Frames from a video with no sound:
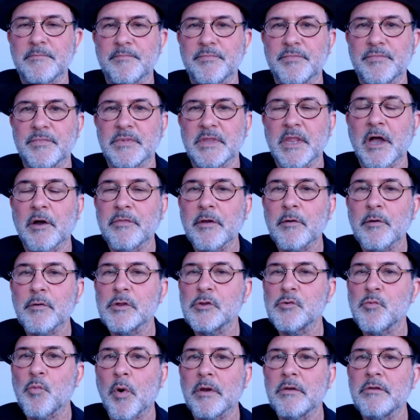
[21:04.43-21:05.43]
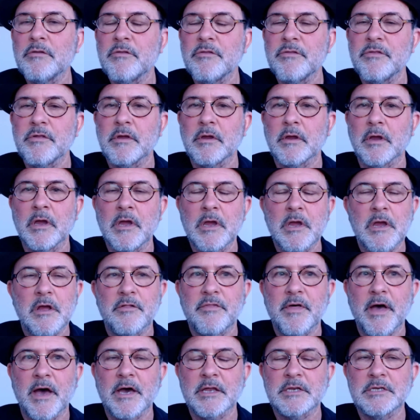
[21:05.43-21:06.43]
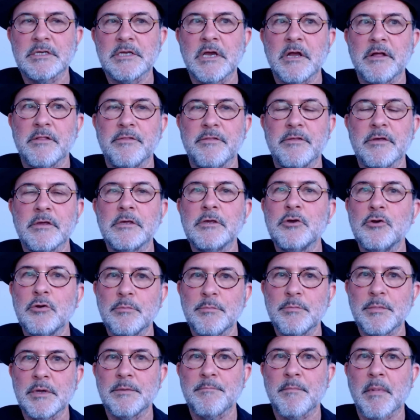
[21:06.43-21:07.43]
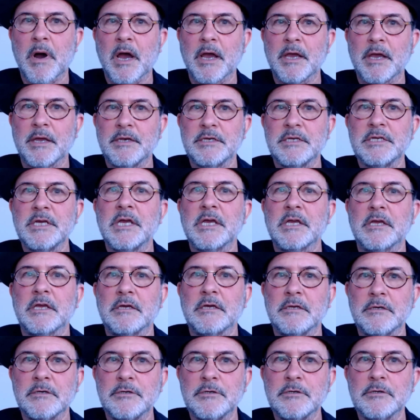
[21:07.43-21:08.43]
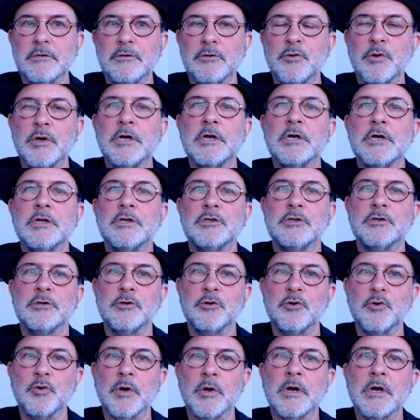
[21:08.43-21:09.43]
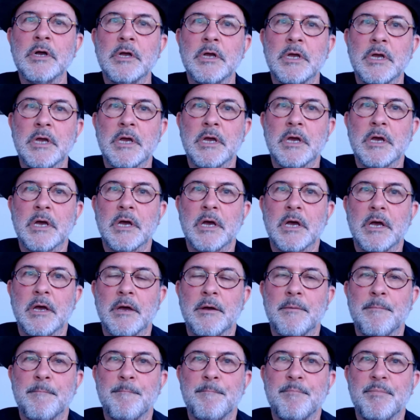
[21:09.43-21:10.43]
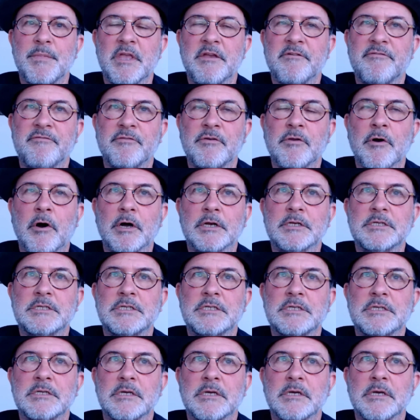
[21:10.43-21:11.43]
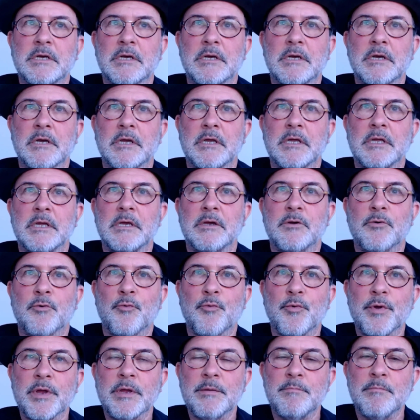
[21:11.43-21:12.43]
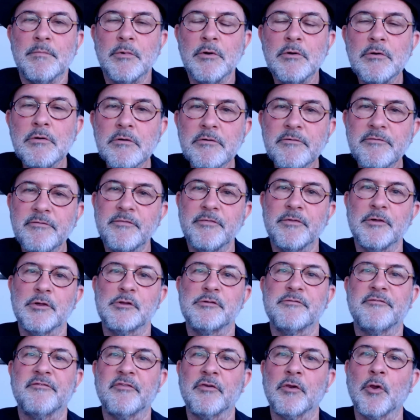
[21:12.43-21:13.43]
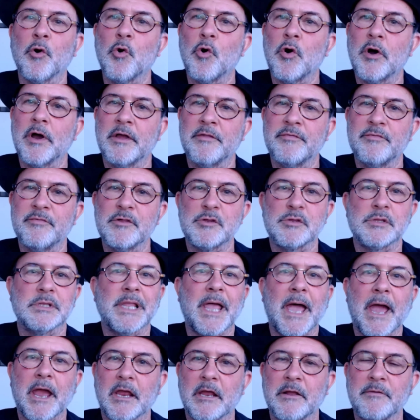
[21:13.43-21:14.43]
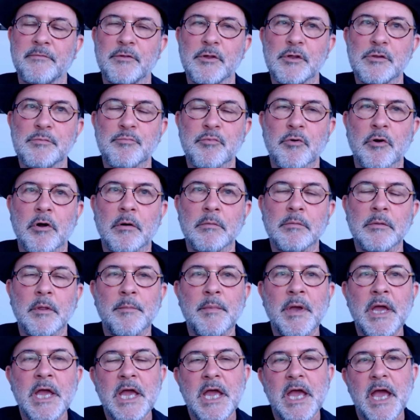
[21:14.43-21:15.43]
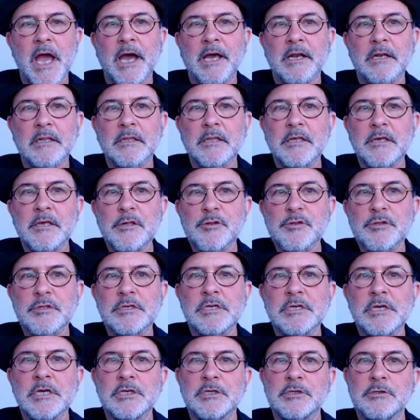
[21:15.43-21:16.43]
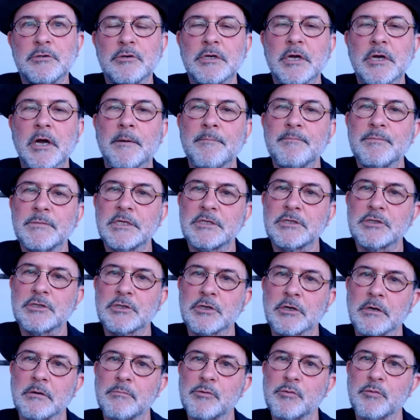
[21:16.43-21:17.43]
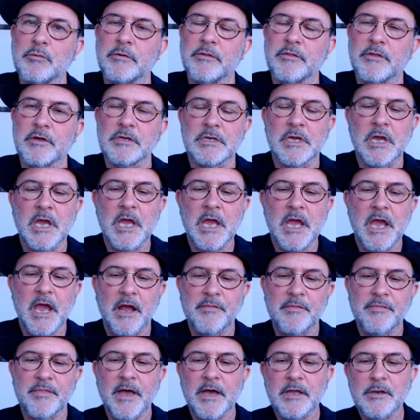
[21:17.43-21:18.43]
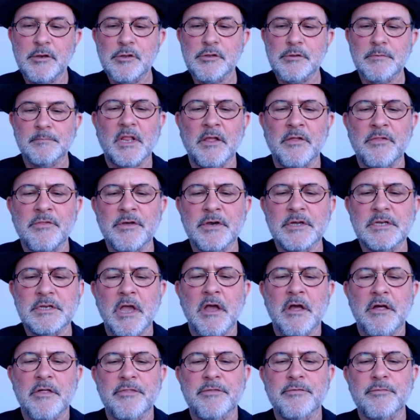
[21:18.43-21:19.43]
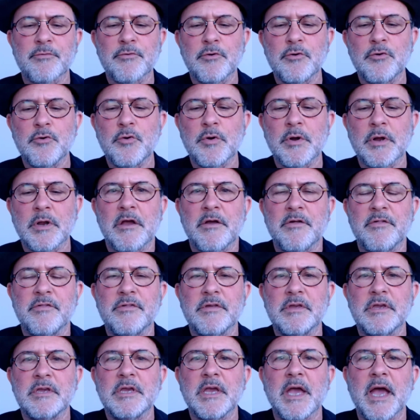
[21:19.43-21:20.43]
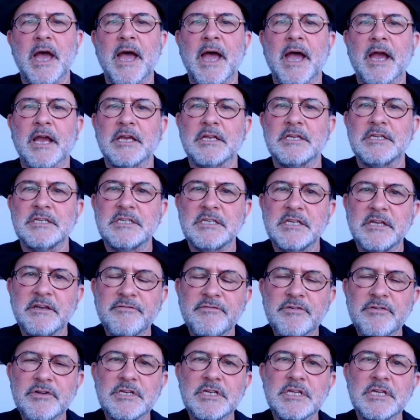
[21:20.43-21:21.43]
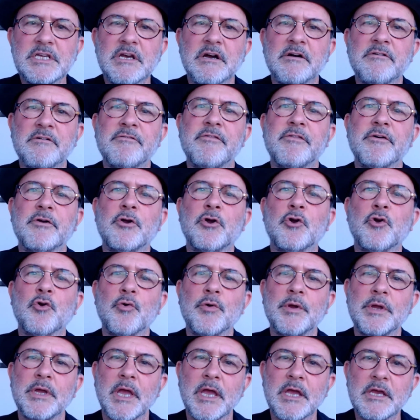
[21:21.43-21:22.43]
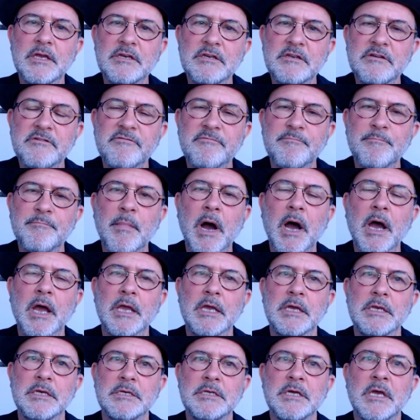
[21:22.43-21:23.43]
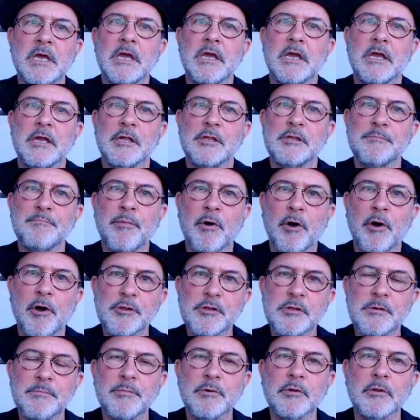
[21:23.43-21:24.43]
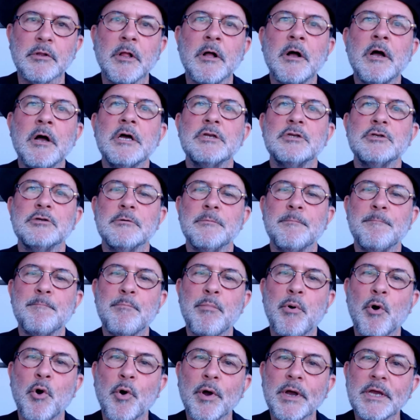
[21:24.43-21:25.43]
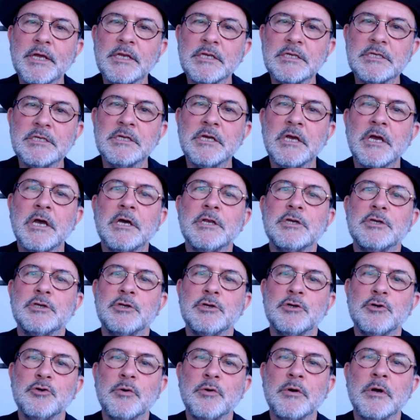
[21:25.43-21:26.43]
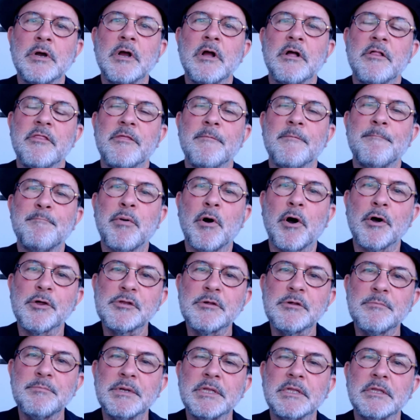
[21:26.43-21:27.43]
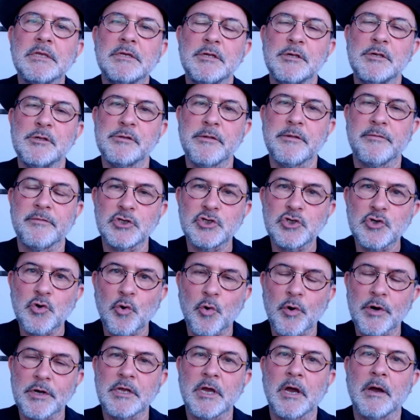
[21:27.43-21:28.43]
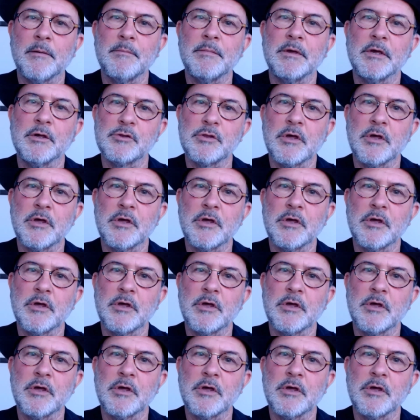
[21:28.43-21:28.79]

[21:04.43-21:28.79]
Now, there is one thing that the human mind can do to, if not remove this flaw and this lack and this problem, at least to come to terms with it. And that is that through the activity of the creative mind, it's possible to point to the possibilities and the shortcomings